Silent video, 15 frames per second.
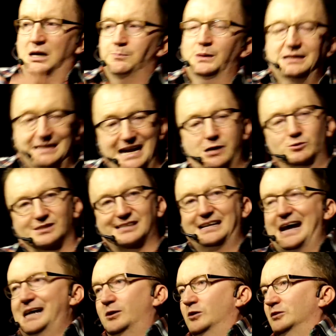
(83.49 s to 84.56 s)
But now as an
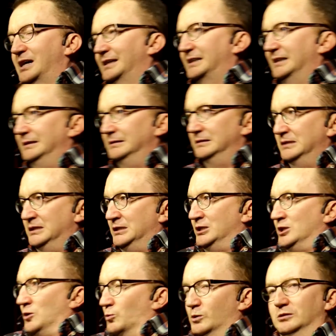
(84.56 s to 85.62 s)
adult, I can
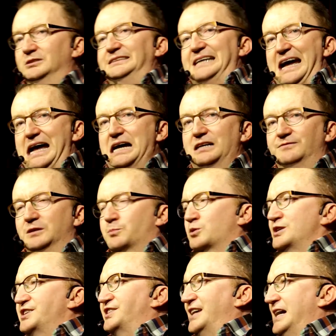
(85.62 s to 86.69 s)
really have an
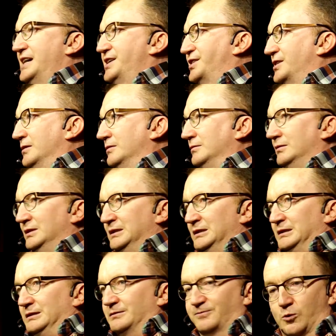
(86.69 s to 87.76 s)
appreciation
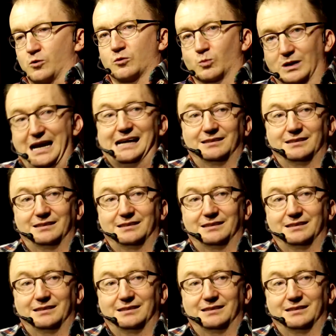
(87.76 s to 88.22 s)
for what